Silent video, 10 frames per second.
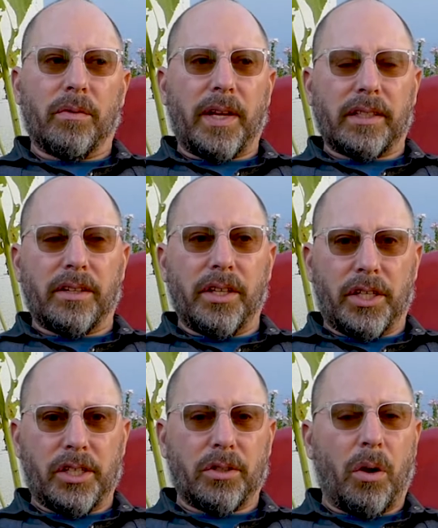The fact that they're
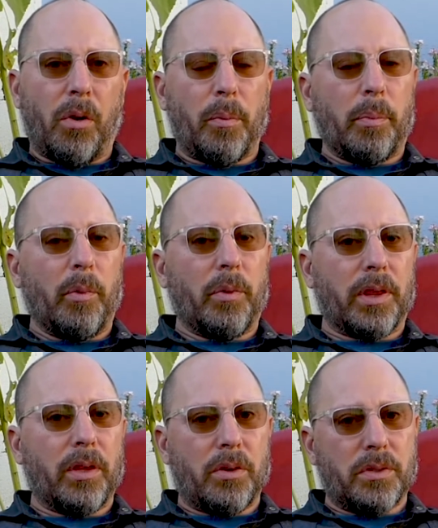going to grow up
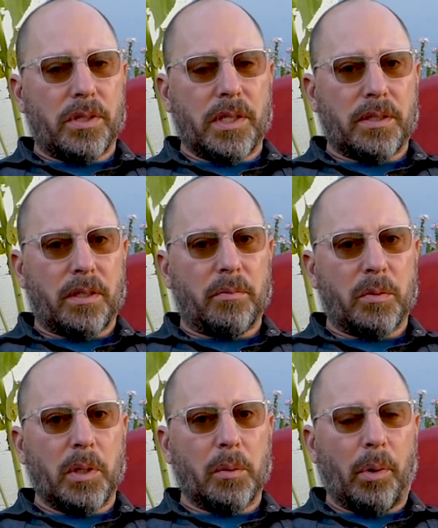with those systems
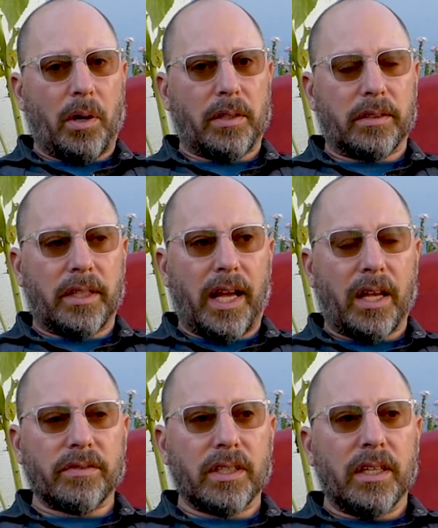being part of their
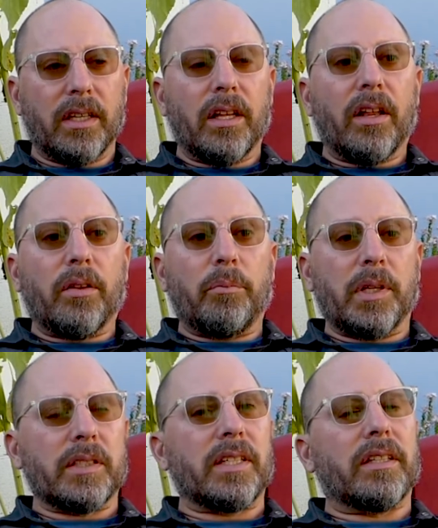lives
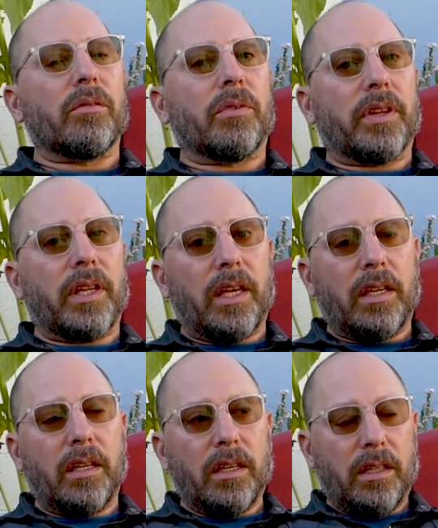means that when
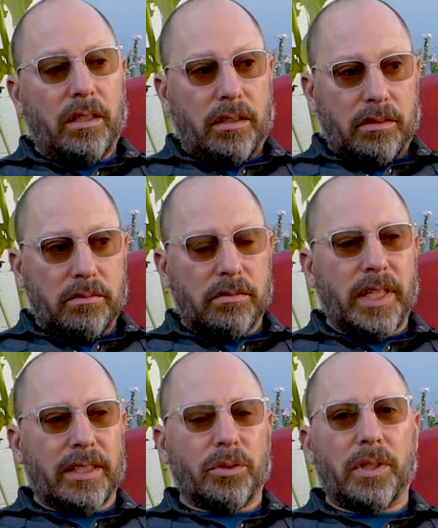they
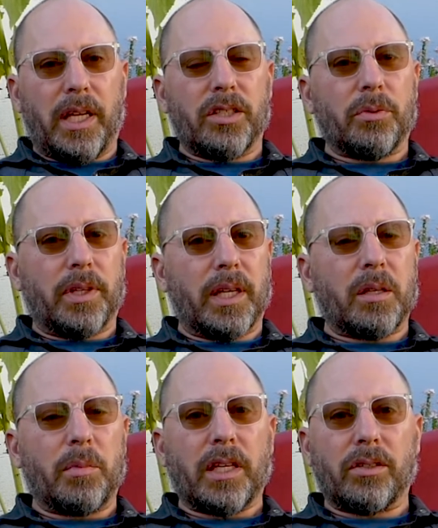get to an age where they
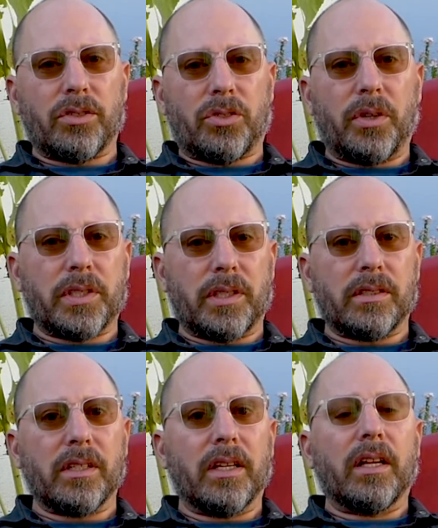can make those choices,